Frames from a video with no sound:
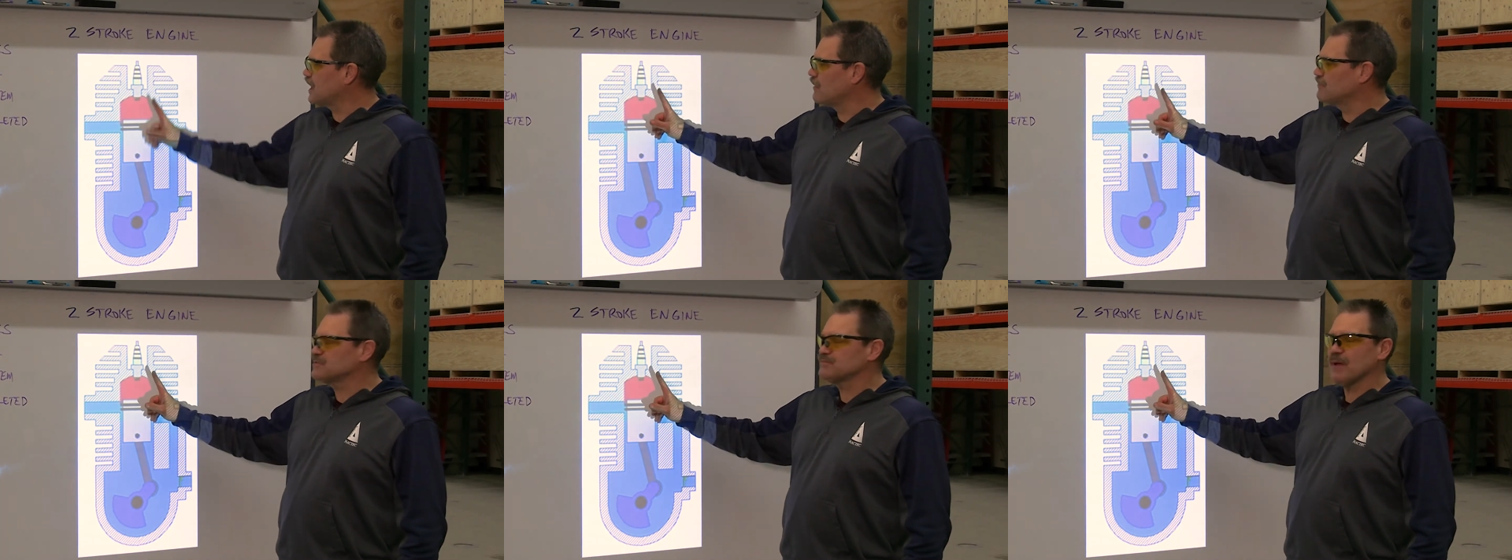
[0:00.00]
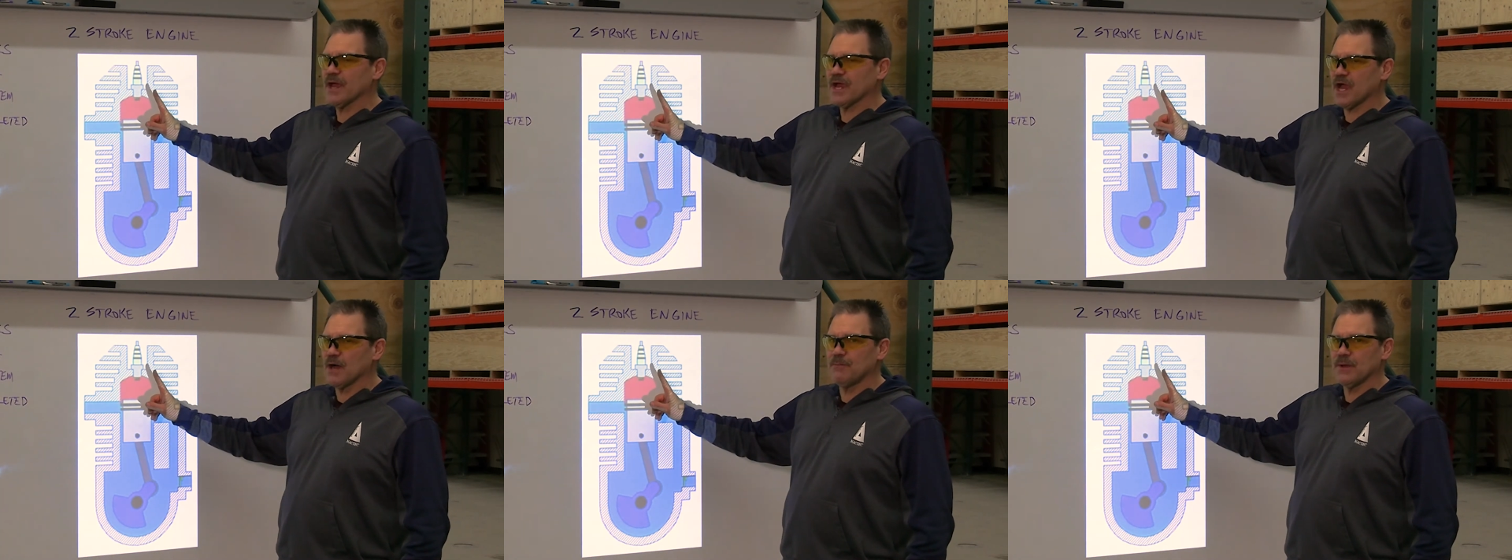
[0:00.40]
comes
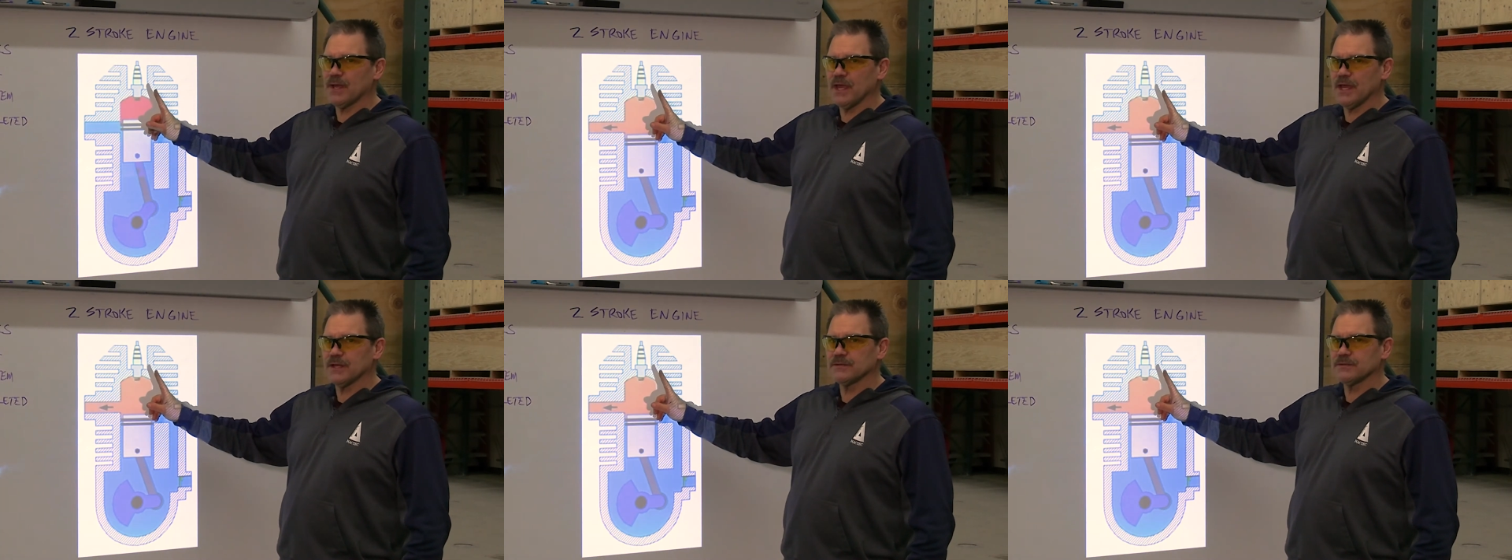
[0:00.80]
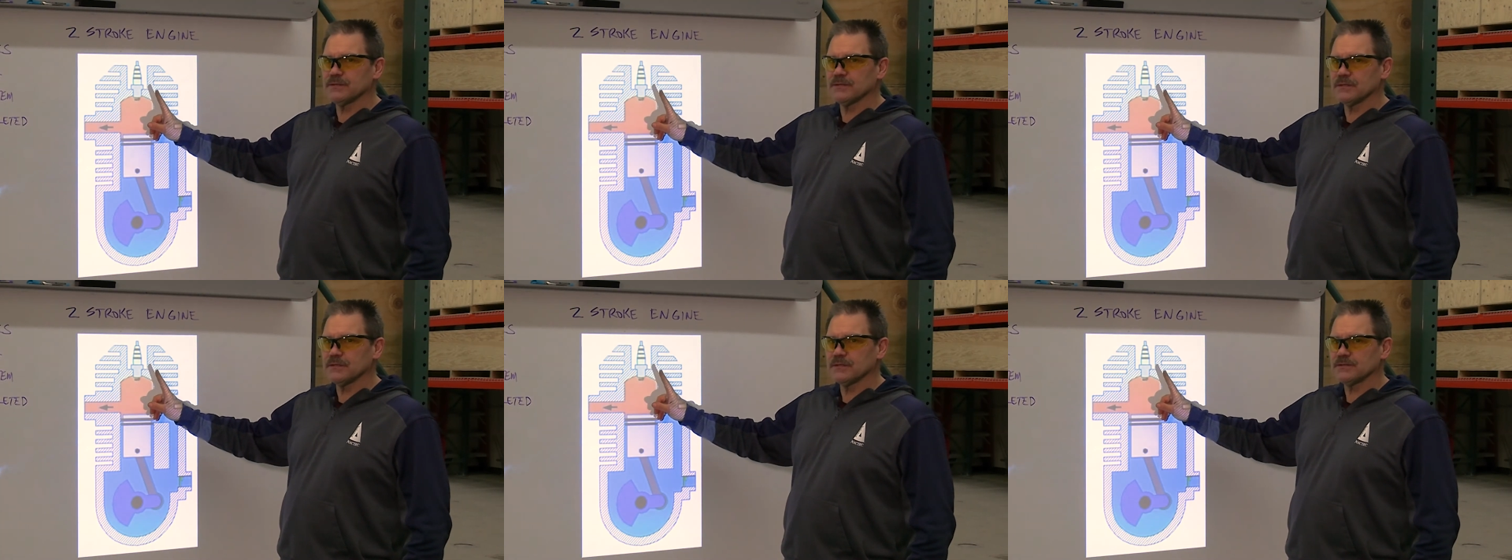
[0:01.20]
back up
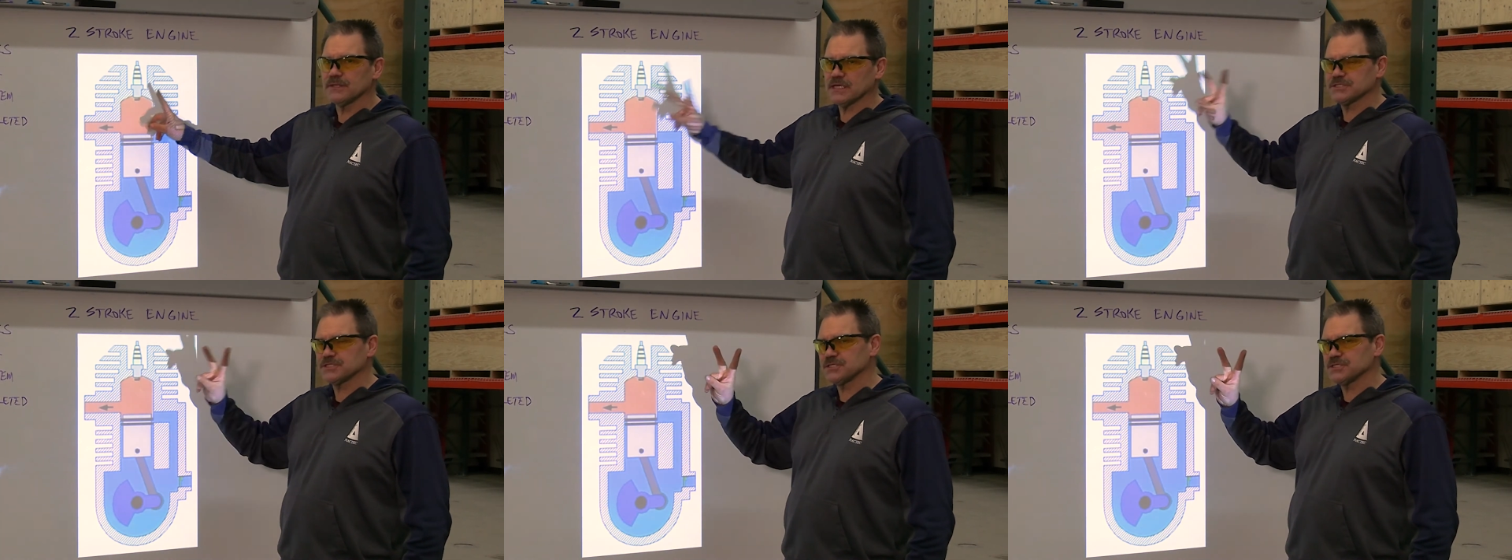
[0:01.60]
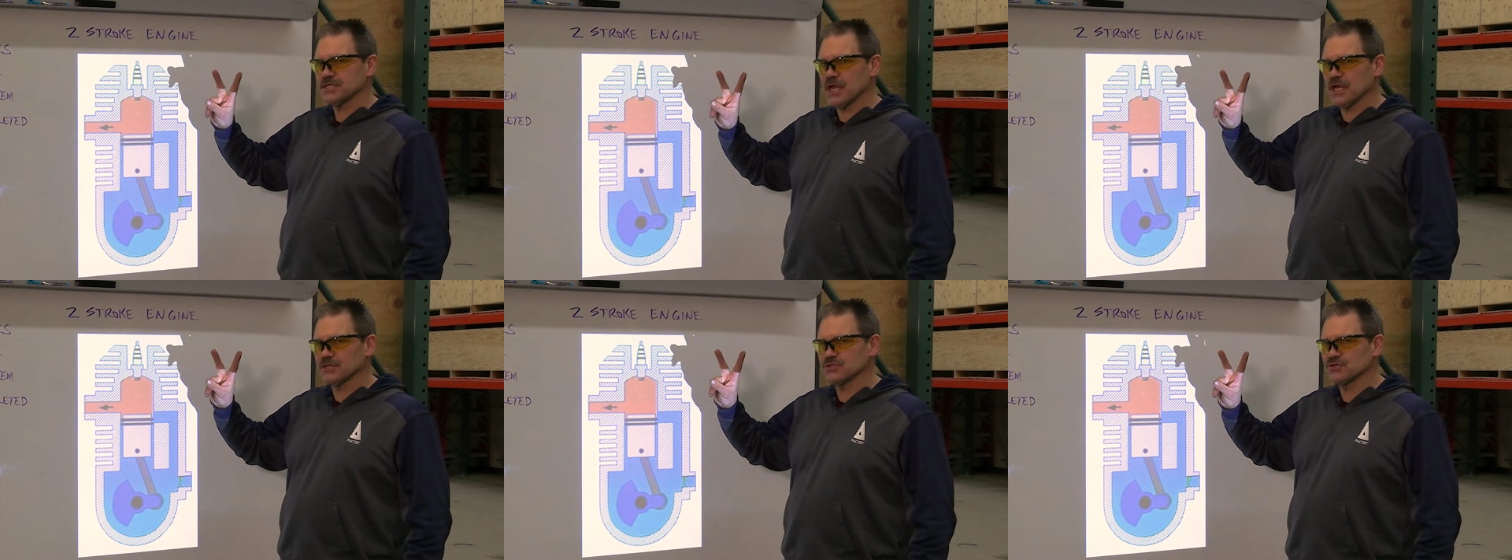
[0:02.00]
again, that's the
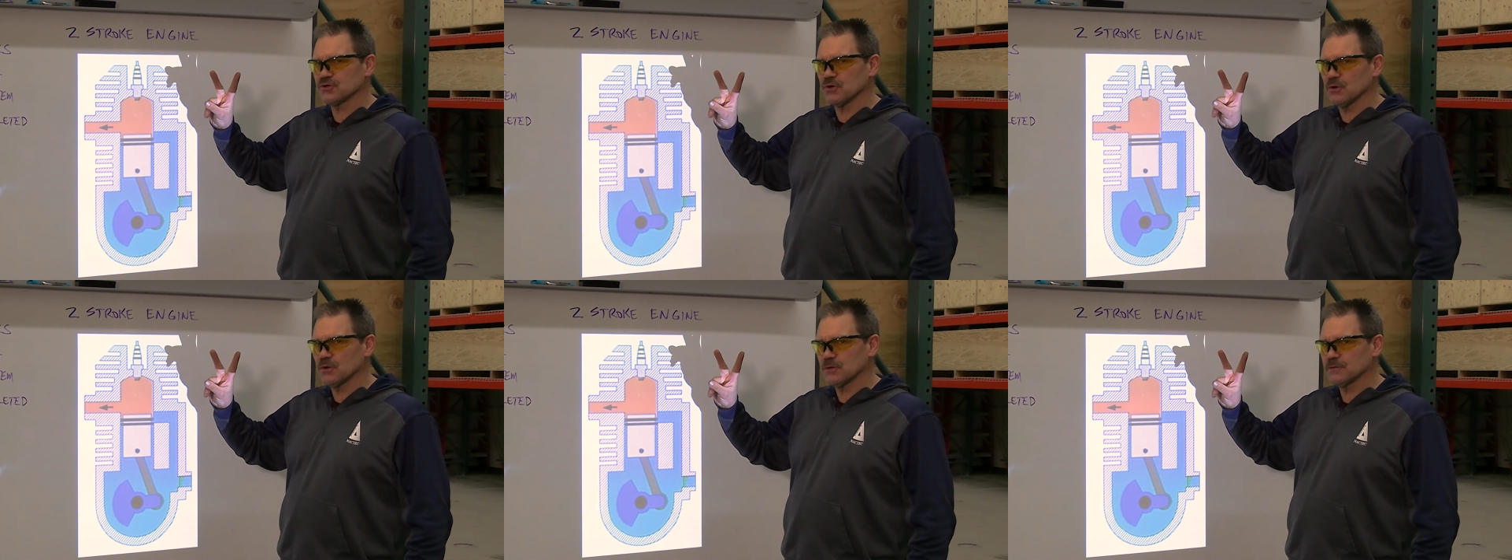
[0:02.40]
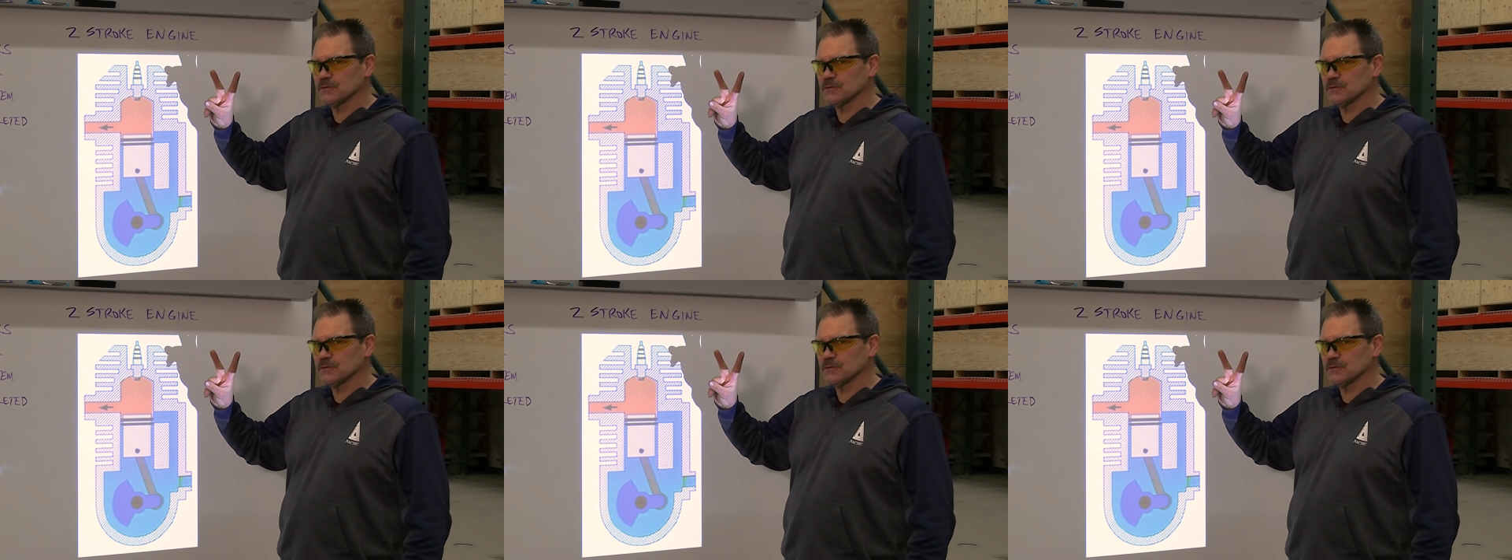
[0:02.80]
second stroke.